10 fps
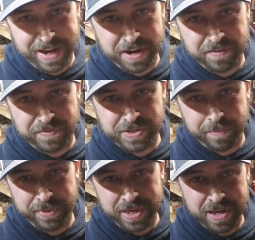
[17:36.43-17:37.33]
out of some
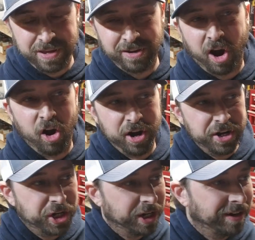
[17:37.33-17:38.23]
of the
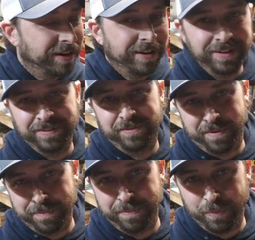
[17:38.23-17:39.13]
carnage
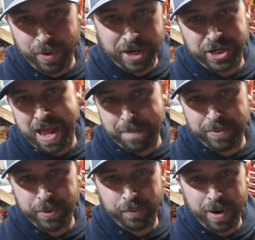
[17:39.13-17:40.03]
from what actually
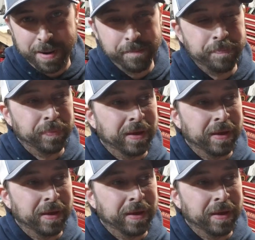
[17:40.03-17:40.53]
happened to the Ram.